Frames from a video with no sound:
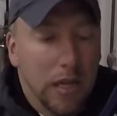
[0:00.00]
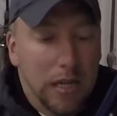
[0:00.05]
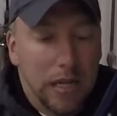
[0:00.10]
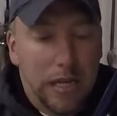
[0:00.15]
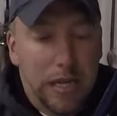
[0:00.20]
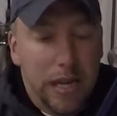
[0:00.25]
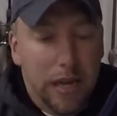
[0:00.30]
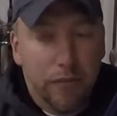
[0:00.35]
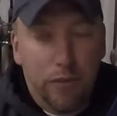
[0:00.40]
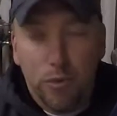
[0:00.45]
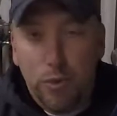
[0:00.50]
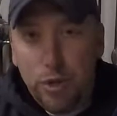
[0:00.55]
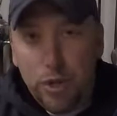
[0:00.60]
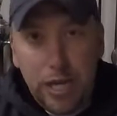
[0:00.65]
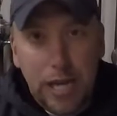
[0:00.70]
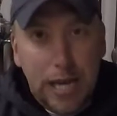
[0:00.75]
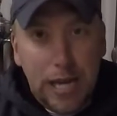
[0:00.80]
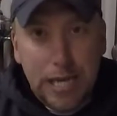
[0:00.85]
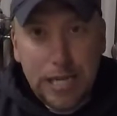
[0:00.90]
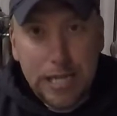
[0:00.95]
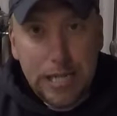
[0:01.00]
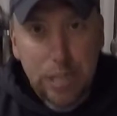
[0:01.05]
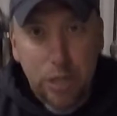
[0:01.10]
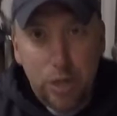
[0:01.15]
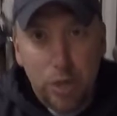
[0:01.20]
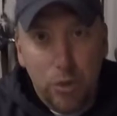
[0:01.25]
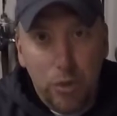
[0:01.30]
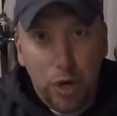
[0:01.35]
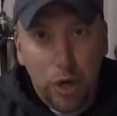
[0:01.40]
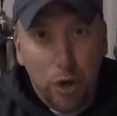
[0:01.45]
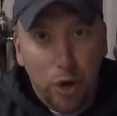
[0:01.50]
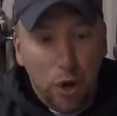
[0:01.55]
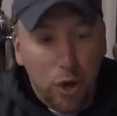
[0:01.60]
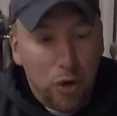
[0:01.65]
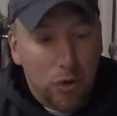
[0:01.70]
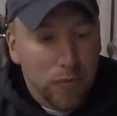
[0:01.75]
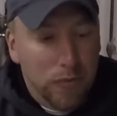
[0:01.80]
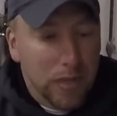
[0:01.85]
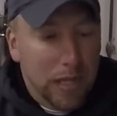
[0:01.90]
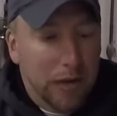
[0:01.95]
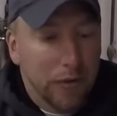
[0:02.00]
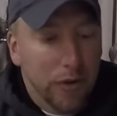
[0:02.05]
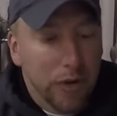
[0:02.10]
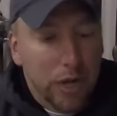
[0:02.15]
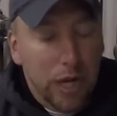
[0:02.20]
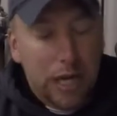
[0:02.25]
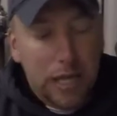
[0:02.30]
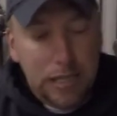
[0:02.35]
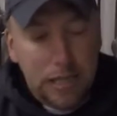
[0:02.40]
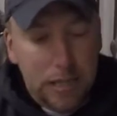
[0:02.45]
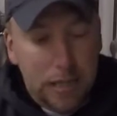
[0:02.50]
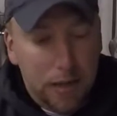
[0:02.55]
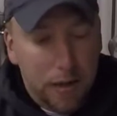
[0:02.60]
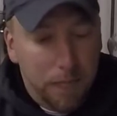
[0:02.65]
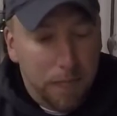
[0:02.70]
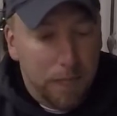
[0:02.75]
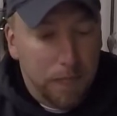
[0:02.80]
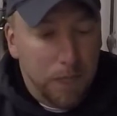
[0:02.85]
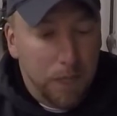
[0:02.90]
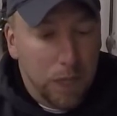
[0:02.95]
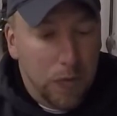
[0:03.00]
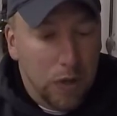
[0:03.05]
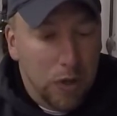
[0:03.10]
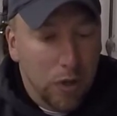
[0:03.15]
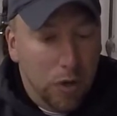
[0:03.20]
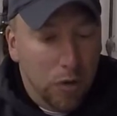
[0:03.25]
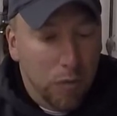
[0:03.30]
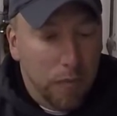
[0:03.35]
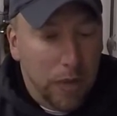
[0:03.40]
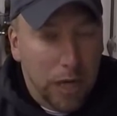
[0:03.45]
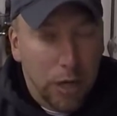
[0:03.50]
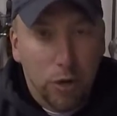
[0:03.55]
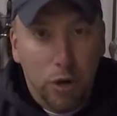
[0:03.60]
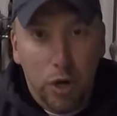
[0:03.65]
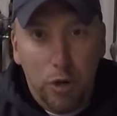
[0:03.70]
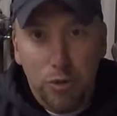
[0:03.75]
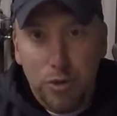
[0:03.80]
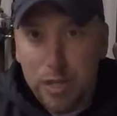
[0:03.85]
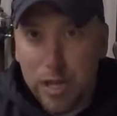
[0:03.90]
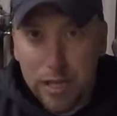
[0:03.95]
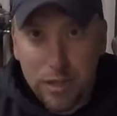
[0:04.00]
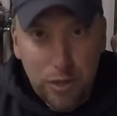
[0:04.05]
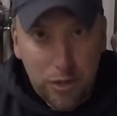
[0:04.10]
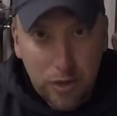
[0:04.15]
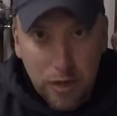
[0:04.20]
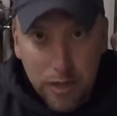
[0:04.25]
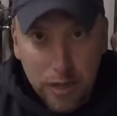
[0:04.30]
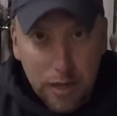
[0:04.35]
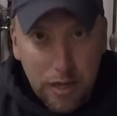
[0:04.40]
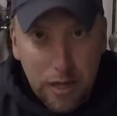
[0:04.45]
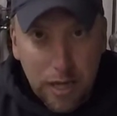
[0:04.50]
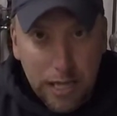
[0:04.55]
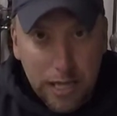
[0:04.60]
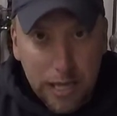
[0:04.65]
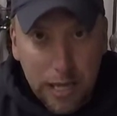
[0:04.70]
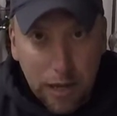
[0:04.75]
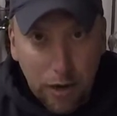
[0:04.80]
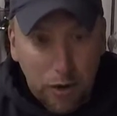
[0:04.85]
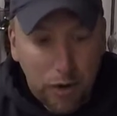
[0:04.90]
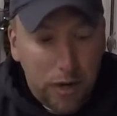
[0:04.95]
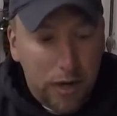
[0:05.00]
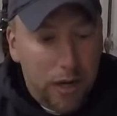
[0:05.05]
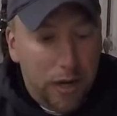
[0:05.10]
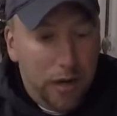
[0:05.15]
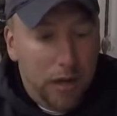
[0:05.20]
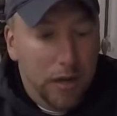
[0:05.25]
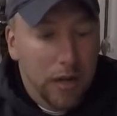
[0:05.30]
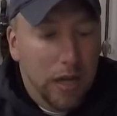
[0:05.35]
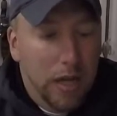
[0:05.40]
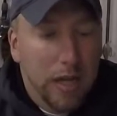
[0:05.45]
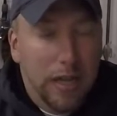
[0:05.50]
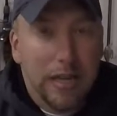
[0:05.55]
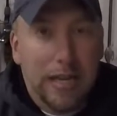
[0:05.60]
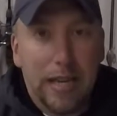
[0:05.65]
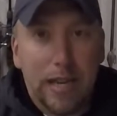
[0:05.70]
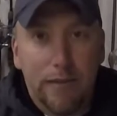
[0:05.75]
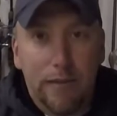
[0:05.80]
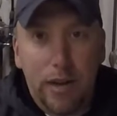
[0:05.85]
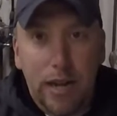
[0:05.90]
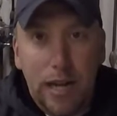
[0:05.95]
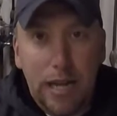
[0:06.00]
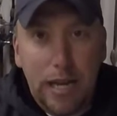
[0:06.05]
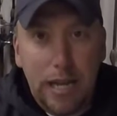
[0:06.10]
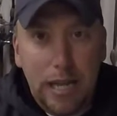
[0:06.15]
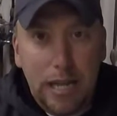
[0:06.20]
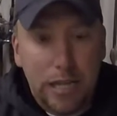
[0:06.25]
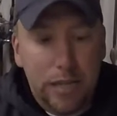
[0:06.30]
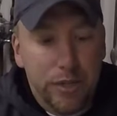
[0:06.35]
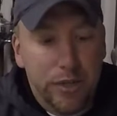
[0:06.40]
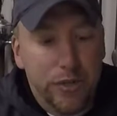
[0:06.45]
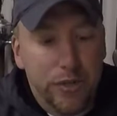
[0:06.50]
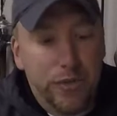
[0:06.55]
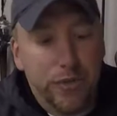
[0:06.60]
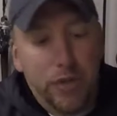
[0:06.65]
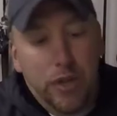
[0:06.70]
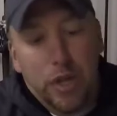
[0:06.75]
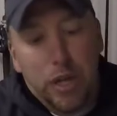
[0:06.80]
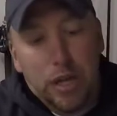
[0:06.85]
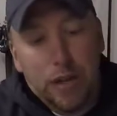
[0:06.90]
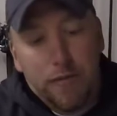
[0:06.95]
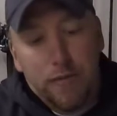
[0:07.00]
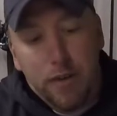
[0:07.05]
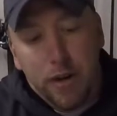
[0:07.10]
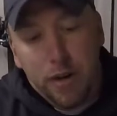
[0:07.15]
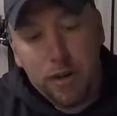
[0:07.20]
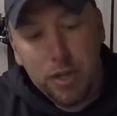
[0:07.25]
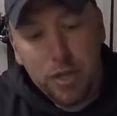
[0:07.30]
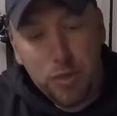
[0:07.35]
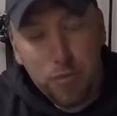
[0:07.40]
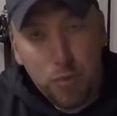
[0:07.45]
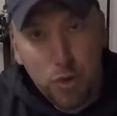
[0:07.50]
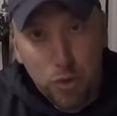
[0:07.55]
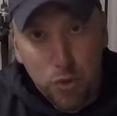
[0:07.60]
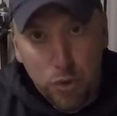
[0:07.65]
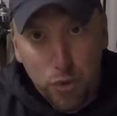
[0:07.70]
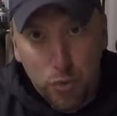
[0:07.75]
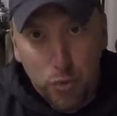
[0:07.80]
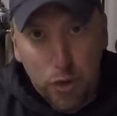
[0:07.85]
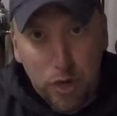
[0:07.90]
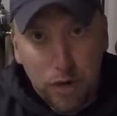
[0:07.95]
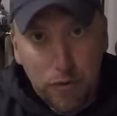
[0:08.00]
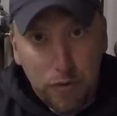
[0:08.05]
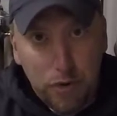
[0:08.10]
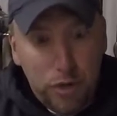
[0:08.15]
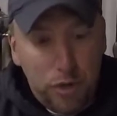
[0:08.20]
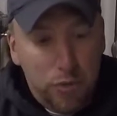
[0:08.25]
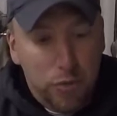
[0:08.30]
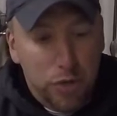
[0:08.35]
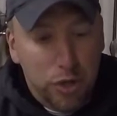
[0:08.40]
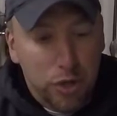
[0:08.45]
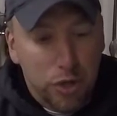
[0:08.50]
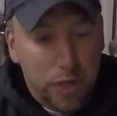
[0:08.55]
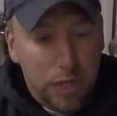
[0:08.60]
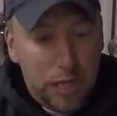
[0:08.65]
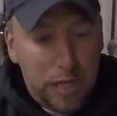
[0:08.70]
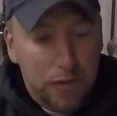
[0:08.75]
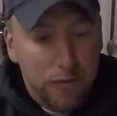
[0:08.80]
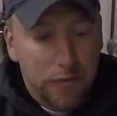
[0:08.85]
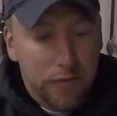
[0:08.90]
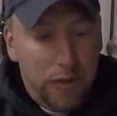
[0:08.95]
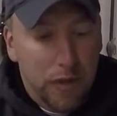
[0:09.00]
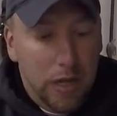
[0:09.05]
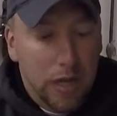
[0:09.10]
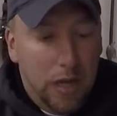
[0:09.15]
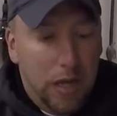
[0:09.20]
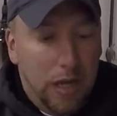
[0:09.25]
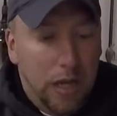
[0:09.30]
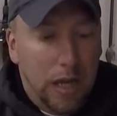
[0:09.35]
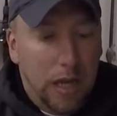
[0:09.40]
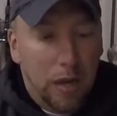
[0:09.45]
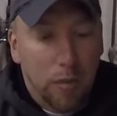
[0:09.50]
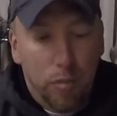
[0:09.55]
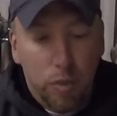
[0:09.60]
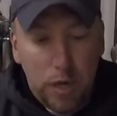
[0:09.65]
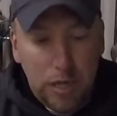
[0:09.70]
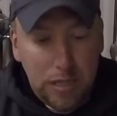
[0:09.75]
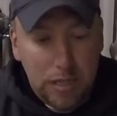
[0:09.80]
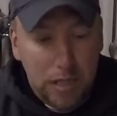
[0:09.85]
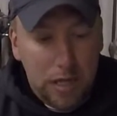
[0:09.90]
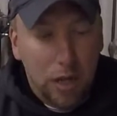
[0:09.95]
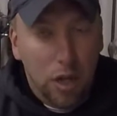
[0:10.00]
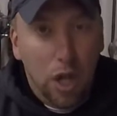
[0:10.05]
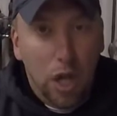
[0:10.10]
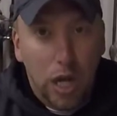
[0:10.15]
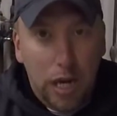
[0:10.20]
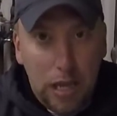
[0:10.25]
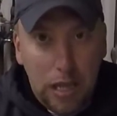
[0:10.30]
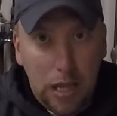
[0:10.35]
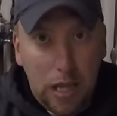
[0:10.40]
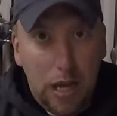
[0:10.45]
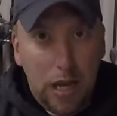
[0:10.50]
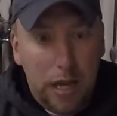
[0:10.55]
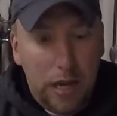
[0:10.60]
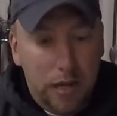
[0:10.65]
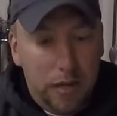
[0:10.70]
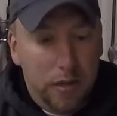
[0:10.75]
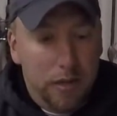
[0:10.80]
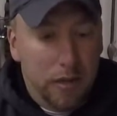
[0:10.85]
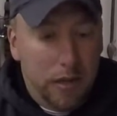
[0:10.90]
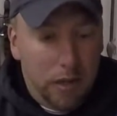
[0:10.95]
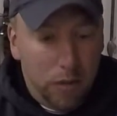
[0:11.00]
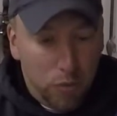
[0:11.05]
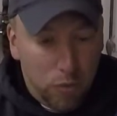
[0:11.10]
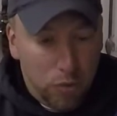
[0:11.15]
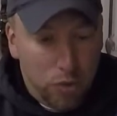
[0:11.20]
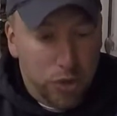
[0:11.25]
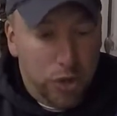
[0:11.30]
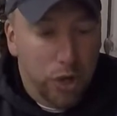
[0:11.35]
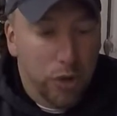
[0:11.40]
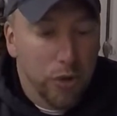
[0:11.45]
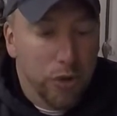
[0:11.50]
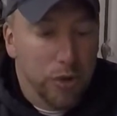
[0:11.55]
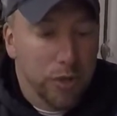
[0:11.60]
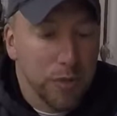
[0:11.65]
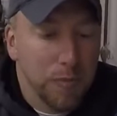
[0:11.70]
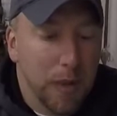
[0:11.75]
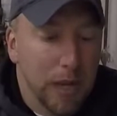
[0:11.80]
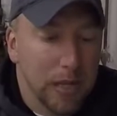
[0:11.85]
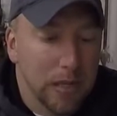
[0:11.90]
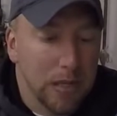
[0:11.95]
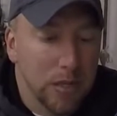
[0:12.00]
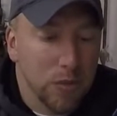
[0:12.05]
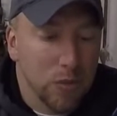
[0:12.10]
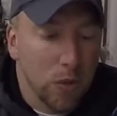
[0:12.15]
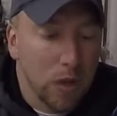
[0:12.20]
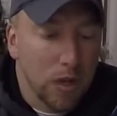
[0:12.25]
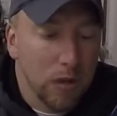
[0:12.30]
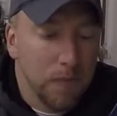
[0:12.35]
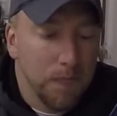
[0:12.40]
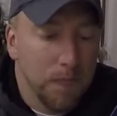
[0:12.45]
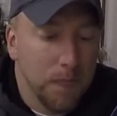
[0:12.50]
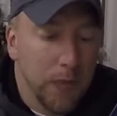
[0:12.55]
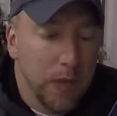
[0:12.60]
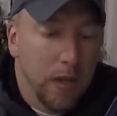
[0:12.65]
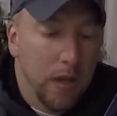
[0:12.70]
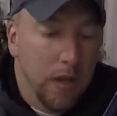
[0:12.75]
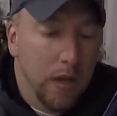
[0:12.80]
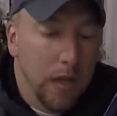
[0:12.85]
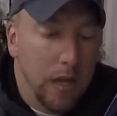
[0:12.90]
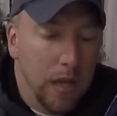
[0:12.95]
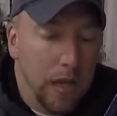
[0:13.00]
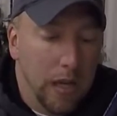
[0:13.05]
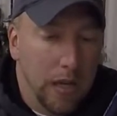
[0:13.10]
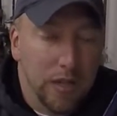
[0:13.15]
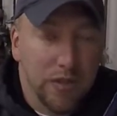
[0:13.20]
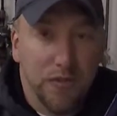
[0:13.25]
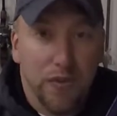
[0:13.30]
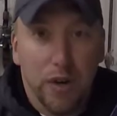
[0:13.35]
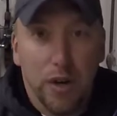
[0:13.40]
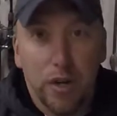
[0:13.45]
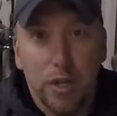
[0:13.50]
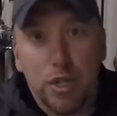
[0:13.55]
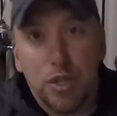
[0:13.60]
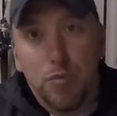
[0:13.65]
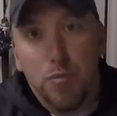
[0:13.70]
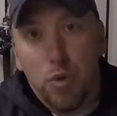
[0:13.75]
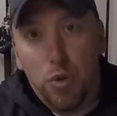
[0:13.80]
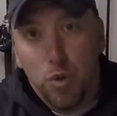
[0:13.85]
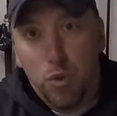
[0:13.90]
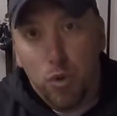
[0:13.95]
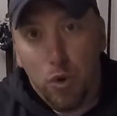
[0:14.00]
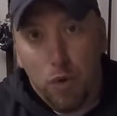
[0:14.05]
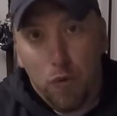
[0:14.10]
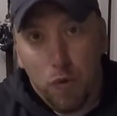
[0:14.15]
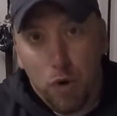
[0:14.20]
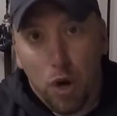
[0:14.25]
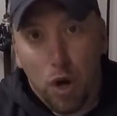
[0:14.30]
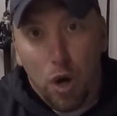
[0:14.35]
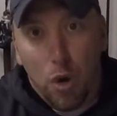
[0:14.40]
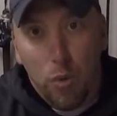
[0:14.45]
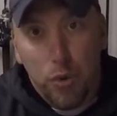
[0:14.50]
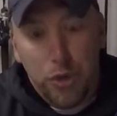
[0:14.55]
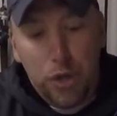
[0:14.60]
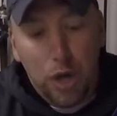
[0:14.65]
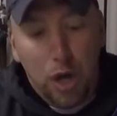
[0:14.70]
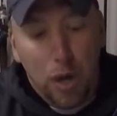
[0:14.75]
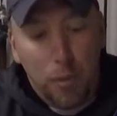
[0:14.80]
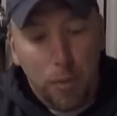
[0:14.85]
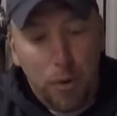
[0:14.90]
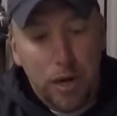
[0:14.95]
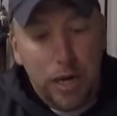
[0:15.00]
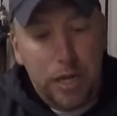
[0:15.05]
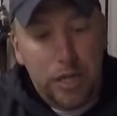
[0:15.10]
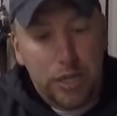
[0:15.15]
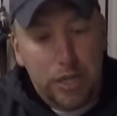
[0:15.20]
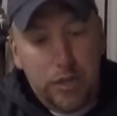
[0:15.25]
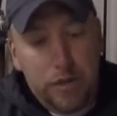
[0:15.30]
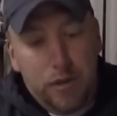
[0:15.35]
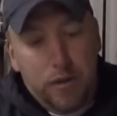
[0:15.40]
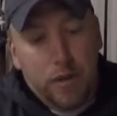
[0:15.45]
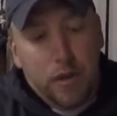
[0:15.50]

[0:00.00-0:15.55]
Never really had an issue at all. Never got, you know, big crow's nest or anything like that on here. Never had any issues. Very smooth whenever you retrieve. Brings in a lot of line, and we'll show those specs as well. And is very smooth overall with the operation.